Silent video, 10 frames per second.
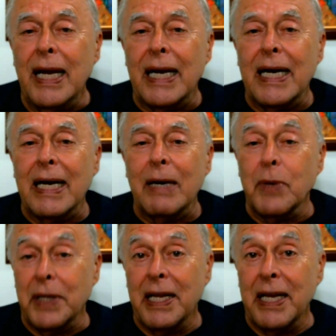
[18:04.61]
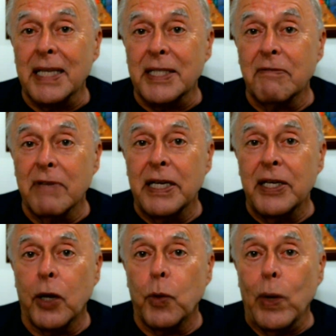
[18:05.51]
unless they're really
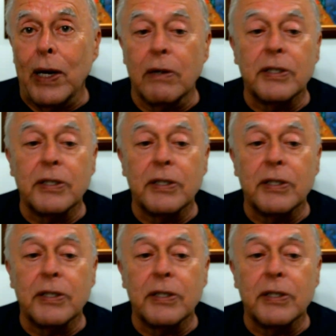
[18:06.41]
done well.